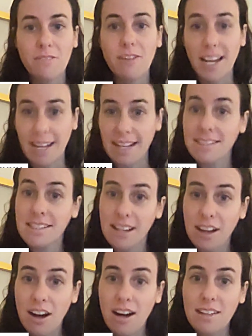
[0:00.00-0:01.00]
financing
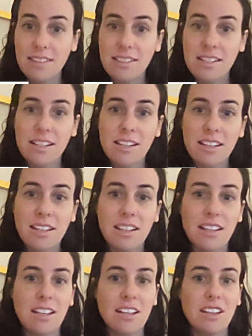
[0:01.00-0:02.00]
cost,
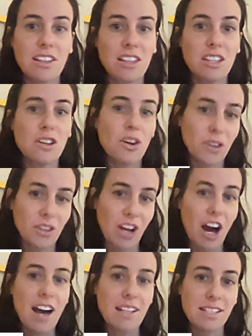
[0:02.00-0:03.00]
the total
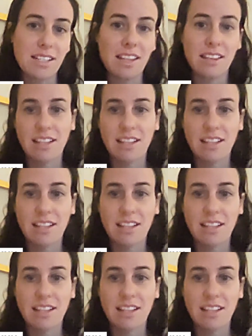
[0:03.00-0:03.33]
cost that the